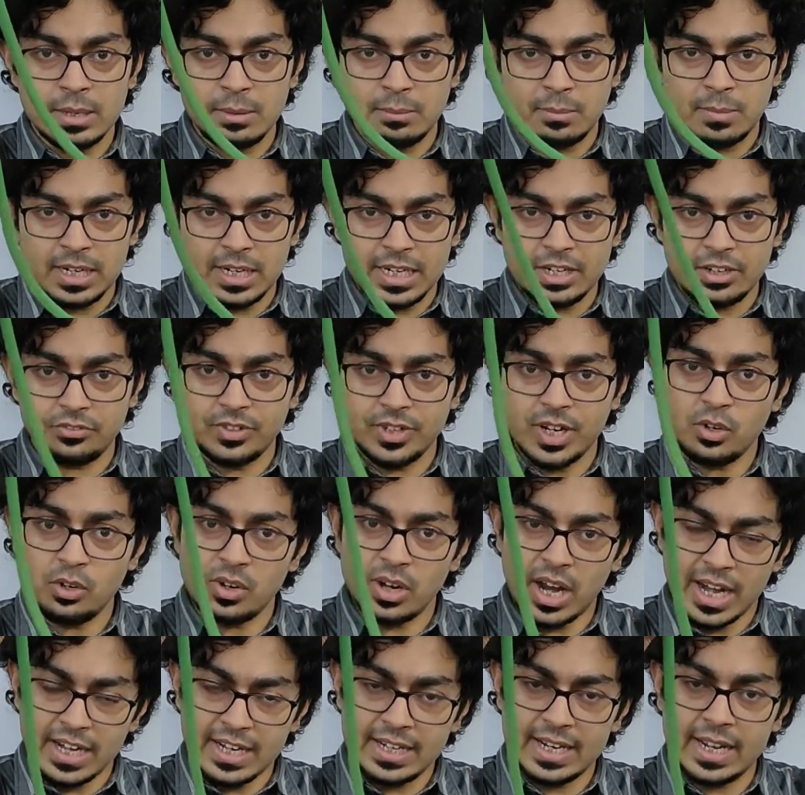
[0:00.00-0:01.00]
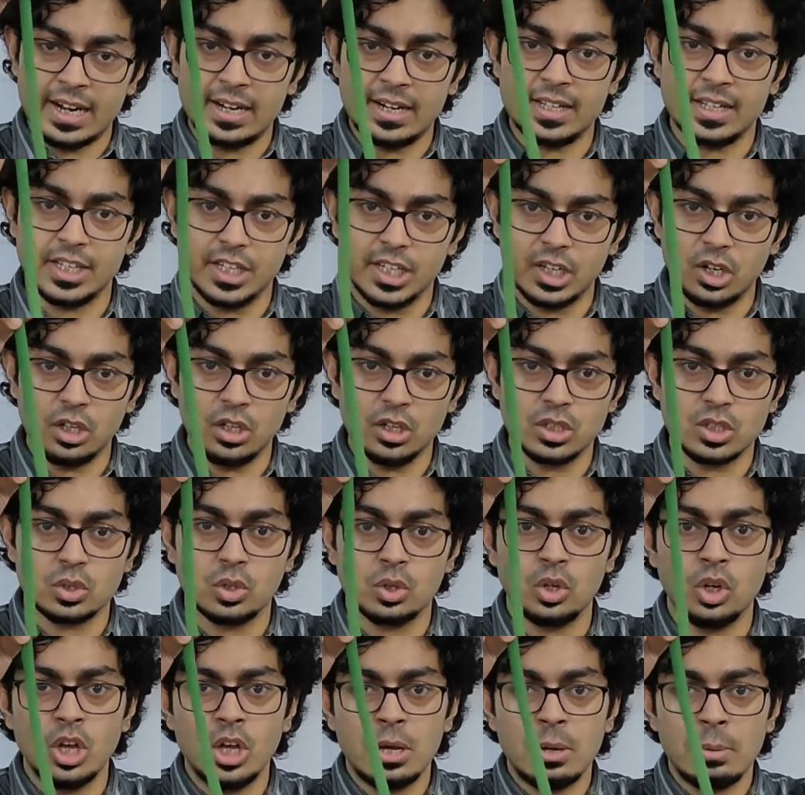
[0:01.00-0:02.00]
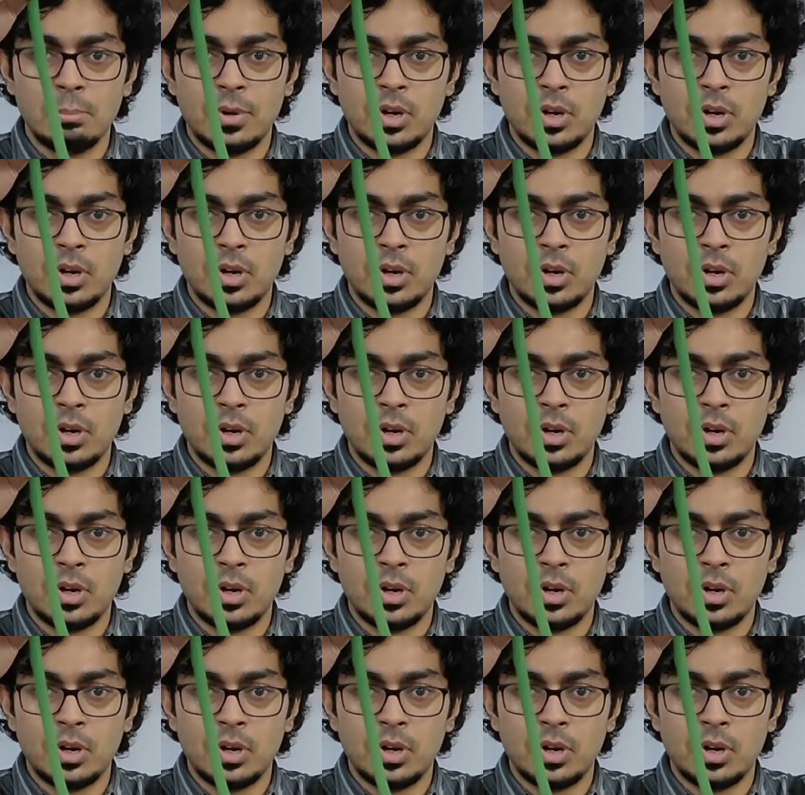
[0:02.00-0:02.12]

my left hand to right hand here also.